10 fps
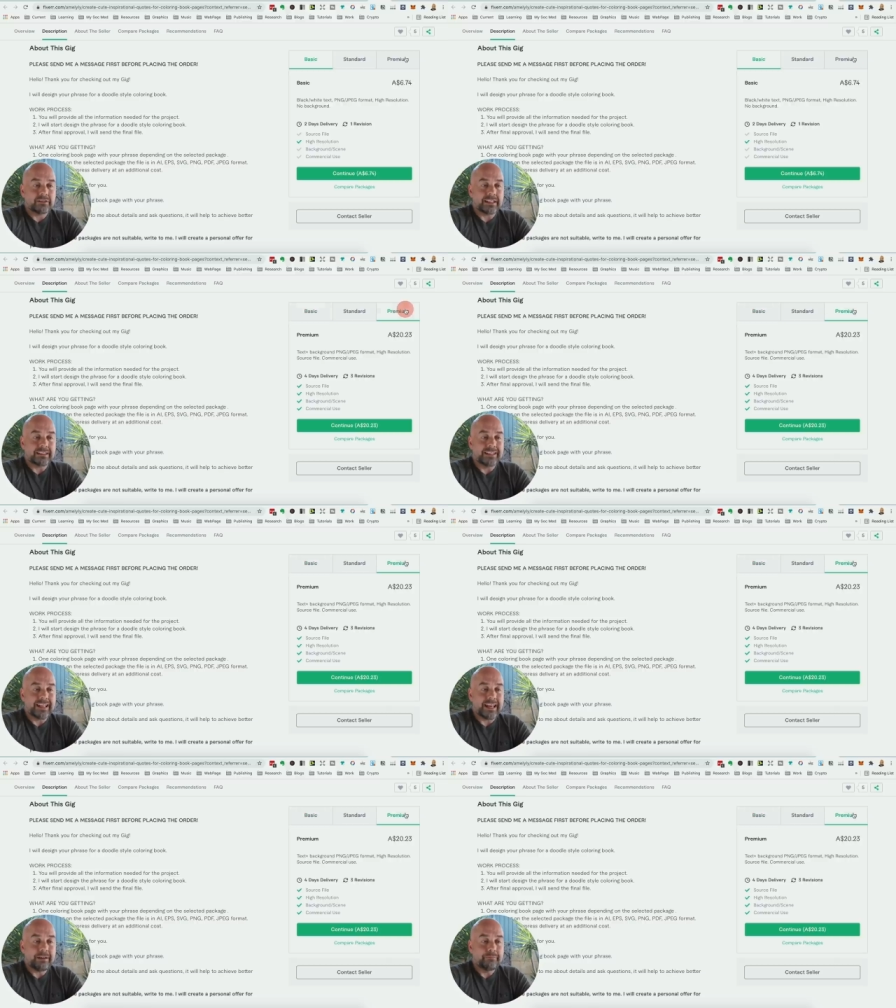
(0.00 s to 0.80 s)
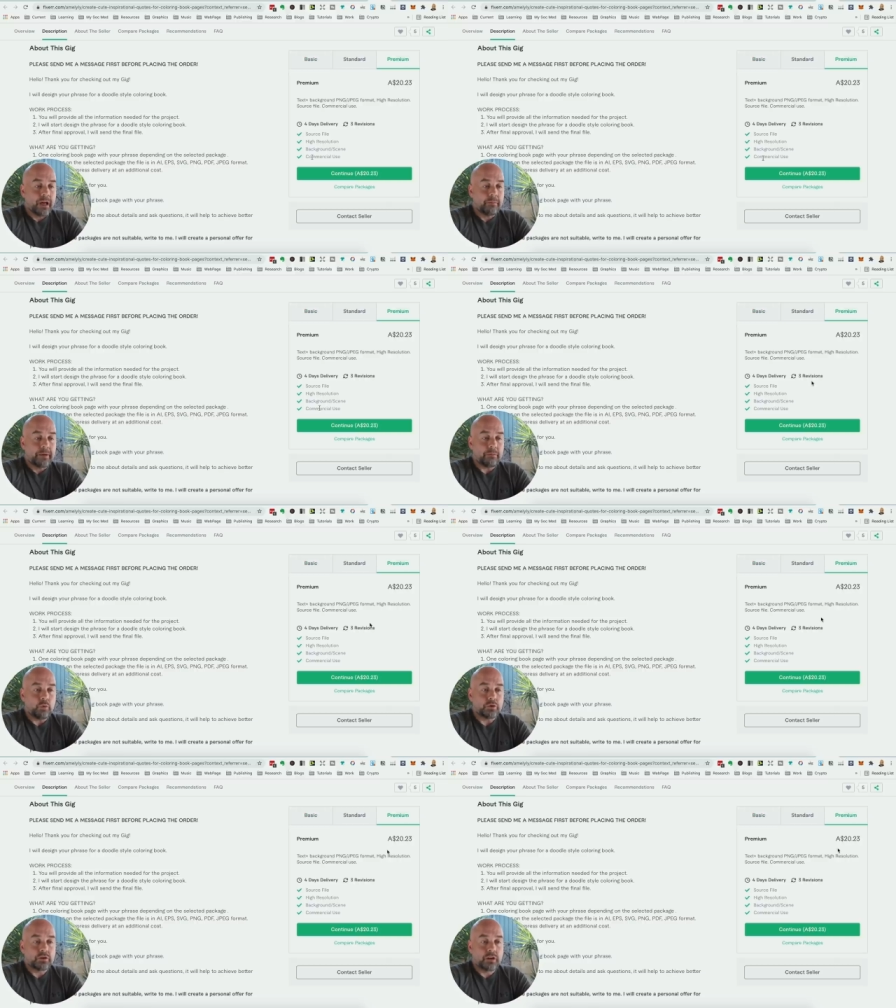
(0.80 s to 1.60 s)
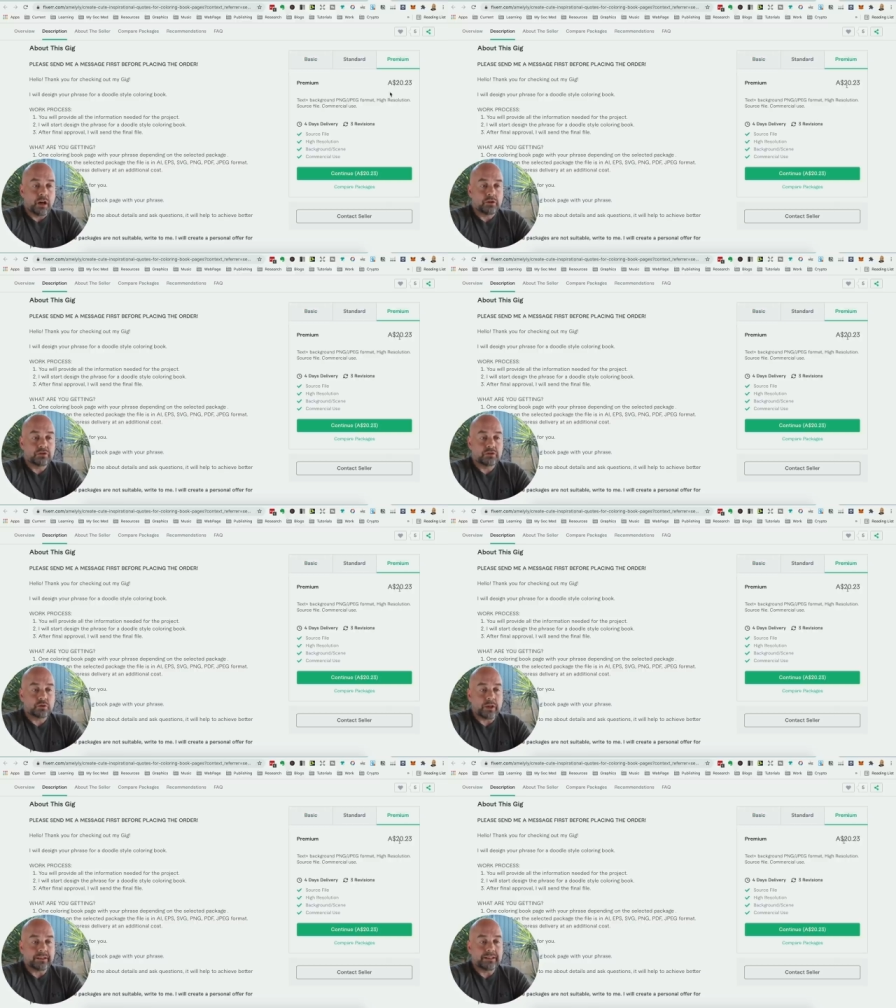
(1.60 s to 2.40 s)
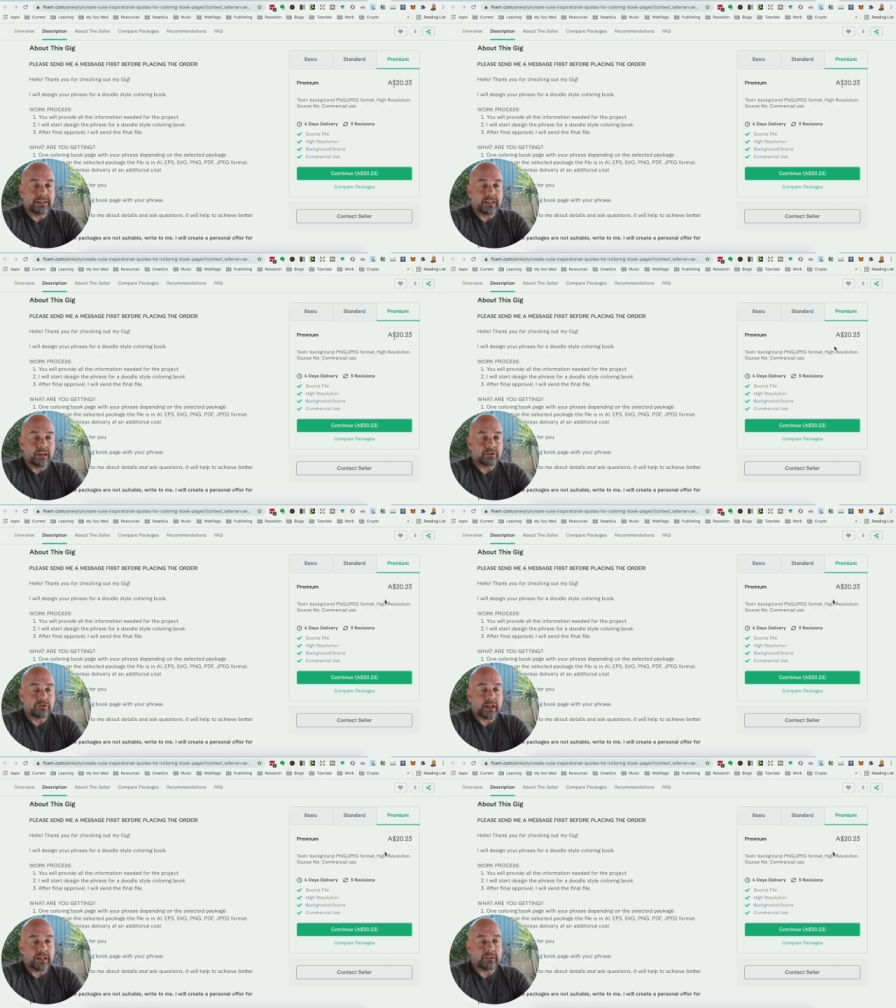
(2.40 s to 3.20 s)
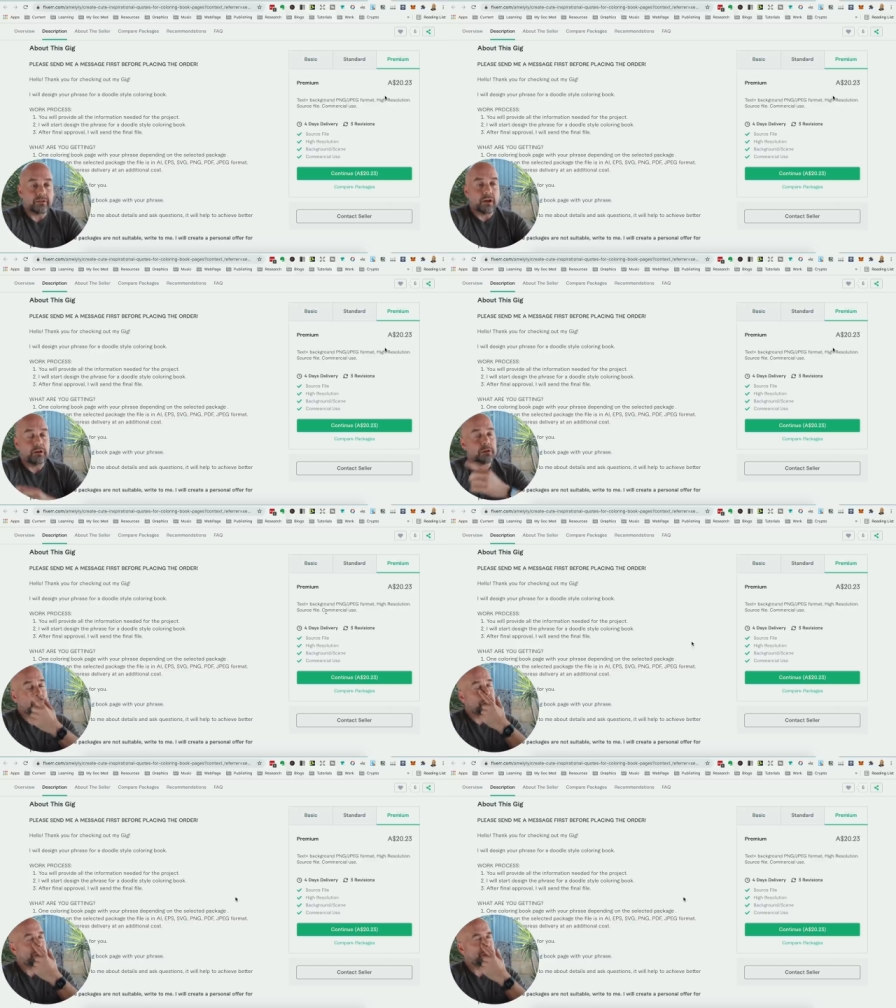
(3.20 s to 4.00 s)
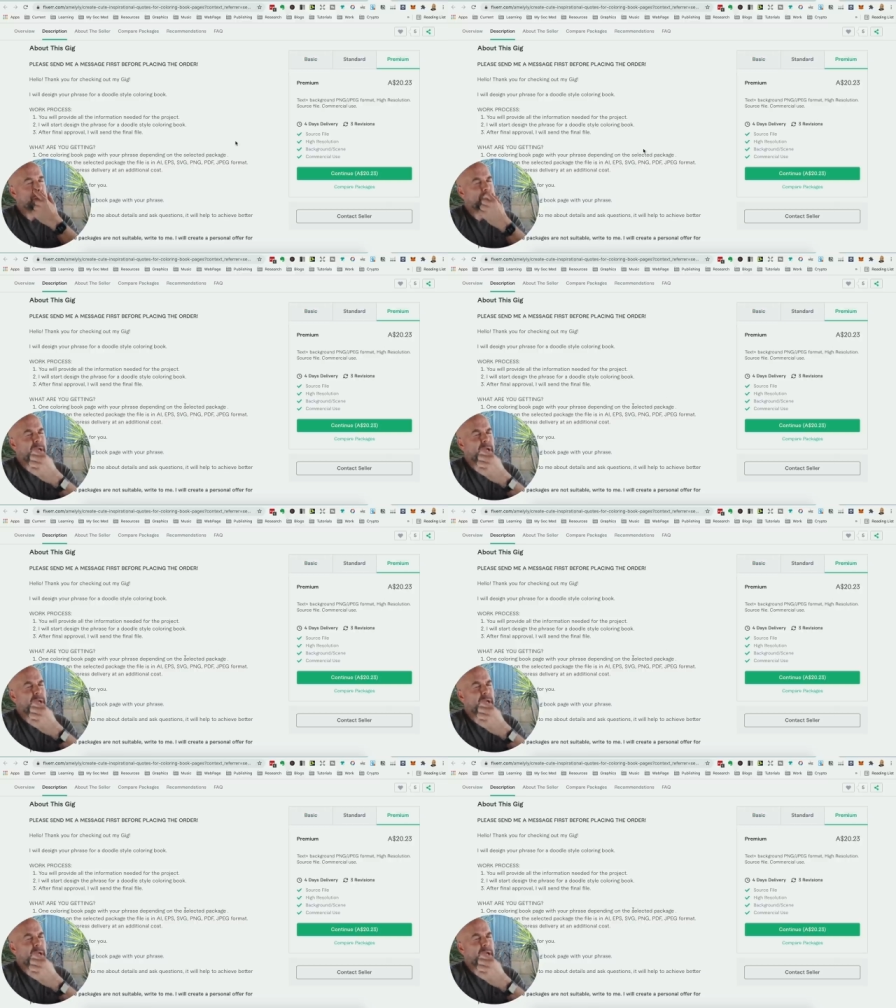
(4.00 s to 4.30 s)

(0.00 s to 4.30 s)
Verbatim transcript: ticked there, um, it would cost 20 Australian dollars, which is